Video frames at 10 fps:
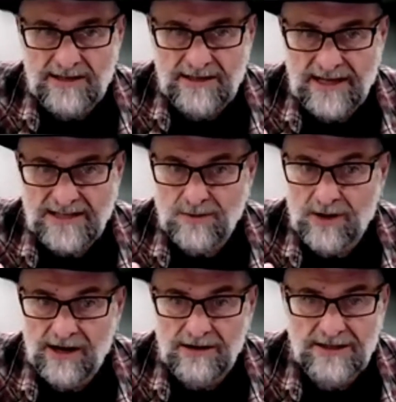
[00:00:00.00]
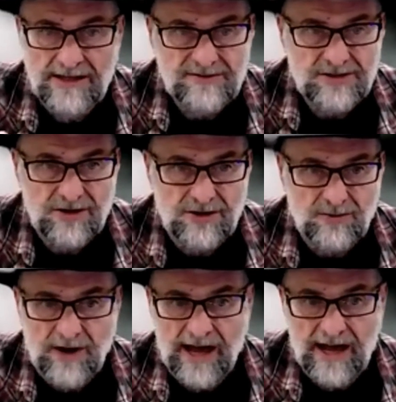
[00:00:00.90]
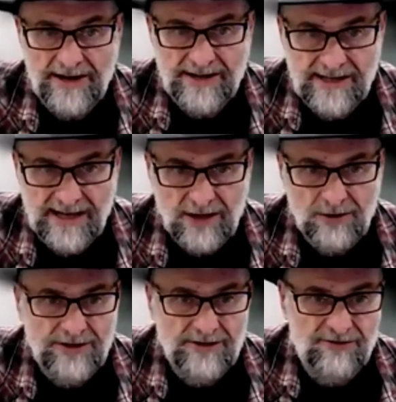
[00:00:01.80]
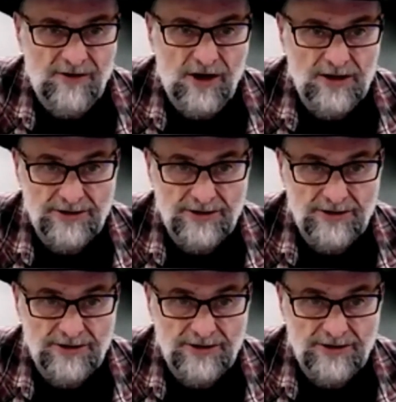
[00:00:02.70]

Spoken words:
And that's why our leaves turn red and yellow in the fall.